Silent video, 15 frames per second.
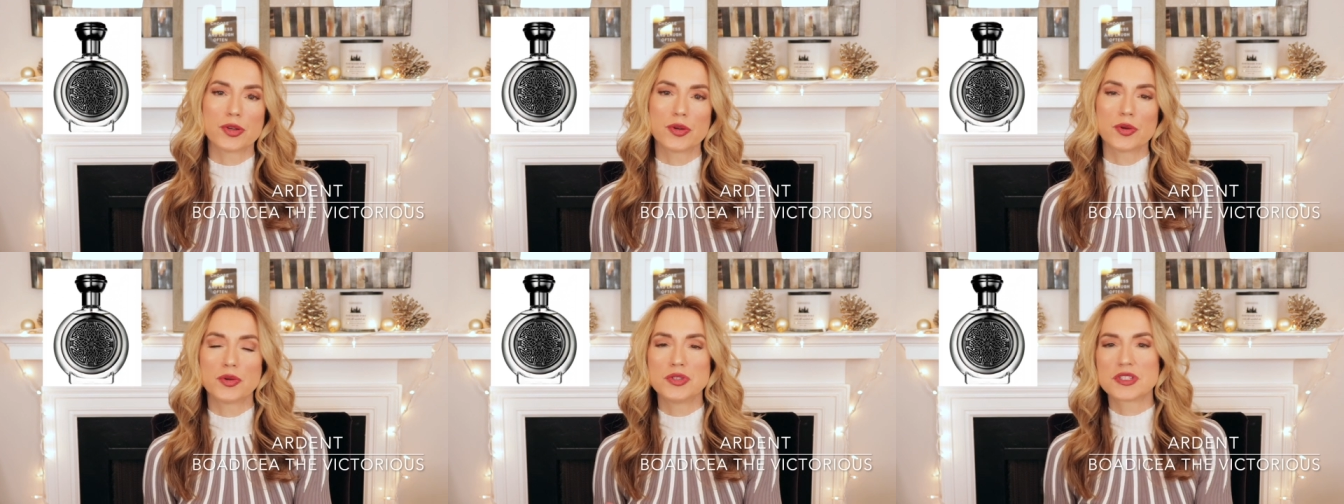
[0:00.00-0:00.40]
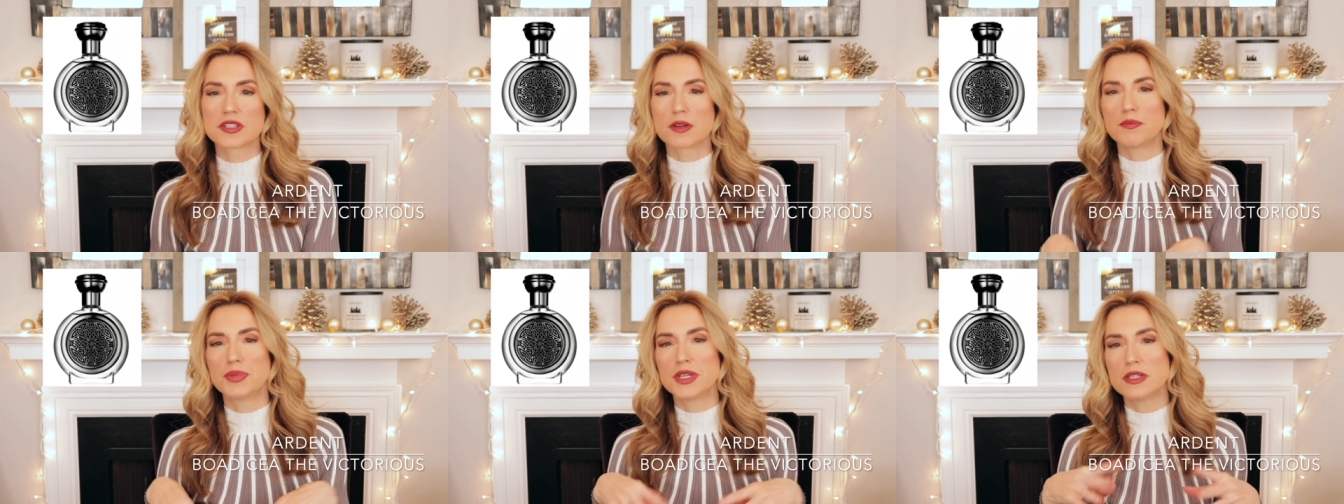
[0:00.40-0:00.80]
oud,
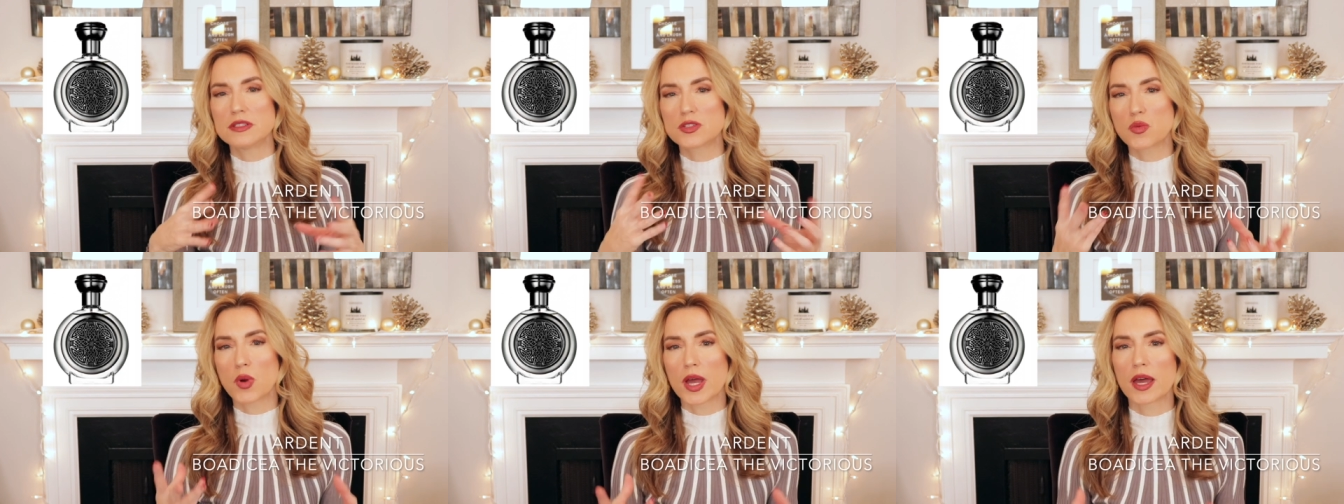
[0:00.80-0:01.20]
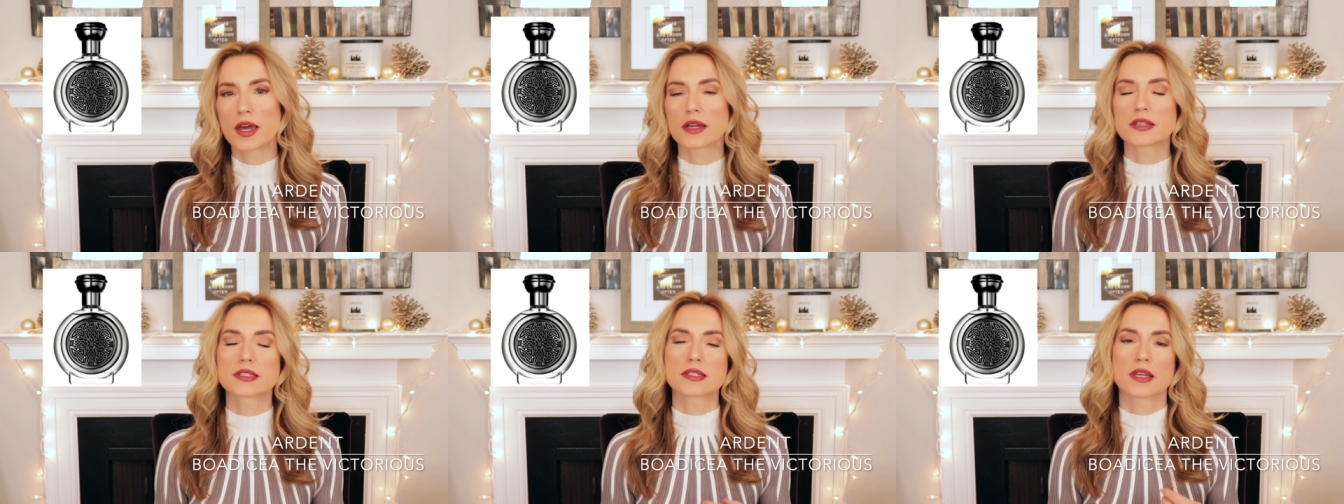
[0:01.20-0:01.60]
some
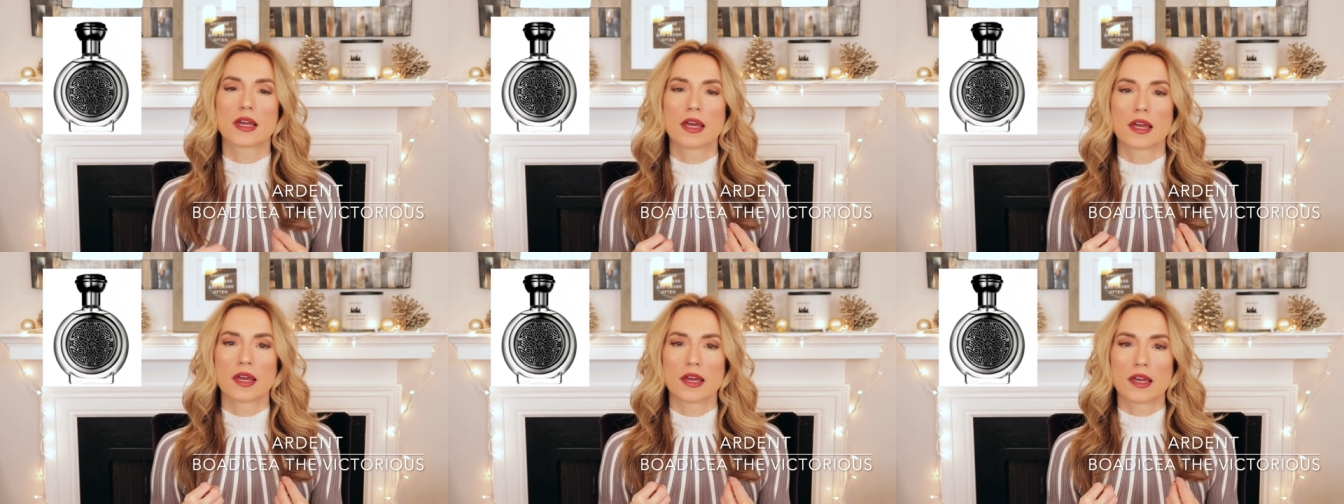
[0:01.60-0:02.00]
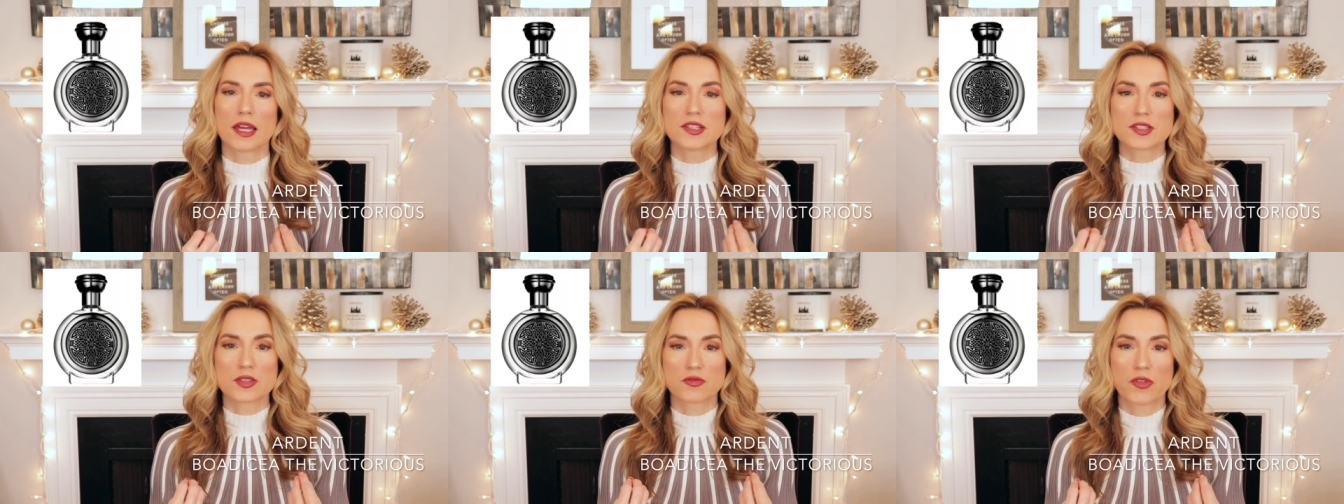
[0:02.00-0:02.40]
beeswax.
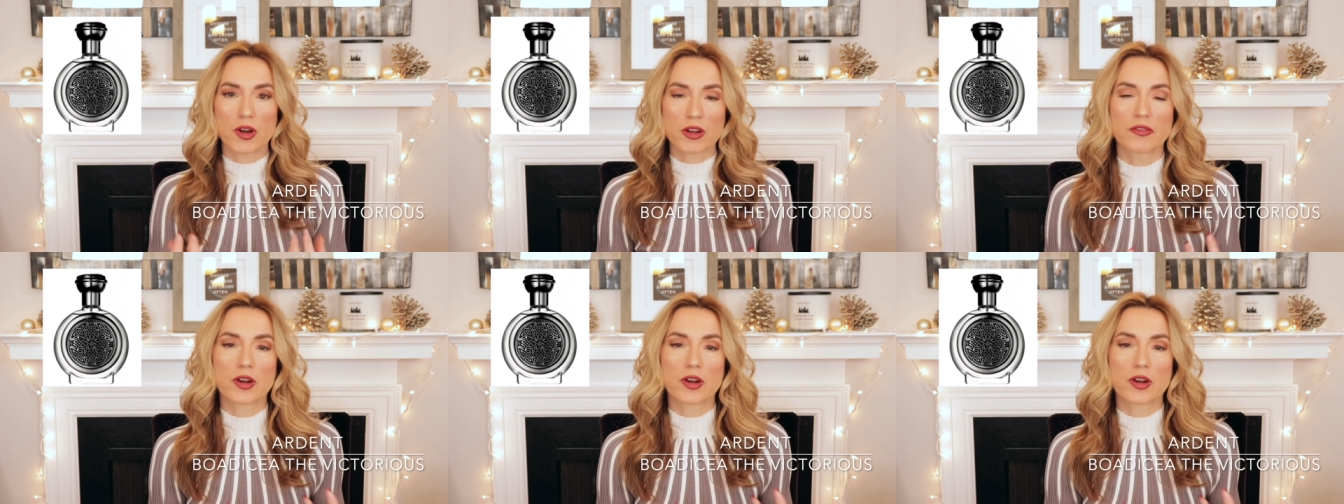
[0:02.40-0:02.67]
It's very,